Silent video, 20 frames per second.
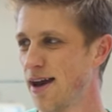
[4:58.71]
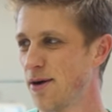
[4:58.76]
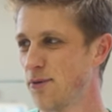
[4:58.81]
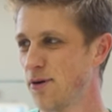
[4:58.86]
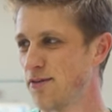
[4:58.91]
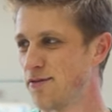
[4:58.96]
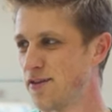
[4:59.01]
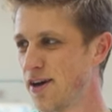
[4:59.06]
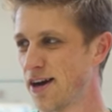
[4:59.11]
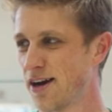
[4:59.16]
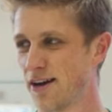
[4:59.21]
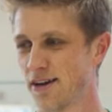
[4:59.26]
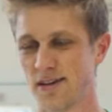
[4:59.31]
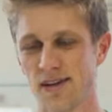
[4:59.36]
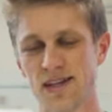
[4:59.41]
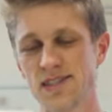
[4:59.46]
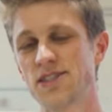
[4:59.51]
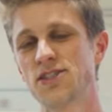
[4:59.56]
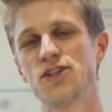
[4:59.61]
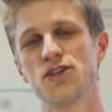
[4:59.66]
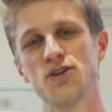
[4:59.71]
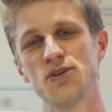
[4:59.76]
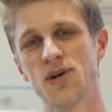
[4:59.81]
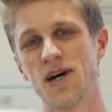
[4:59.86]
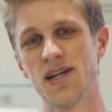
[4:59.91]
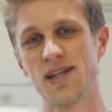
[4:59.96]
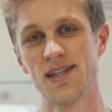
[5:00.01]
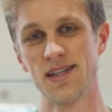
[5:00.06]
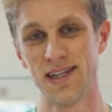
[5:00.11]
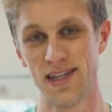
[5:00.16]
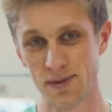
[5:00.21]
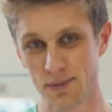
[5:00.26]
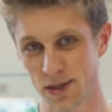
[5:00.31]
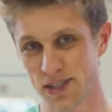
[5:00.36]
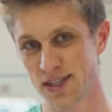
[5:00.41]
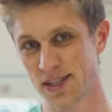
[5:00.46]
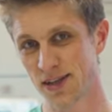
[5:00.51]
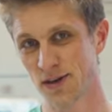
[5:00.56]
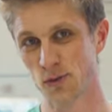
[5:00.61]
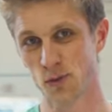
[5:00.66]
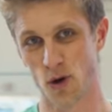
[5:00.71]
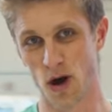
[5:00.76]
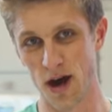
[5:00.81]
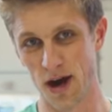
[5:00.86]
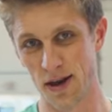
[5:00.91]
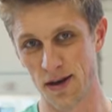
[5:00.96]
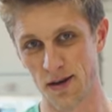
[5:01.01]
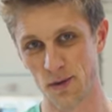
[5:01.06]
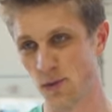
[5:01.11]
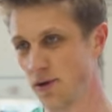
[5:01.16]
and we figured let's do a limited run.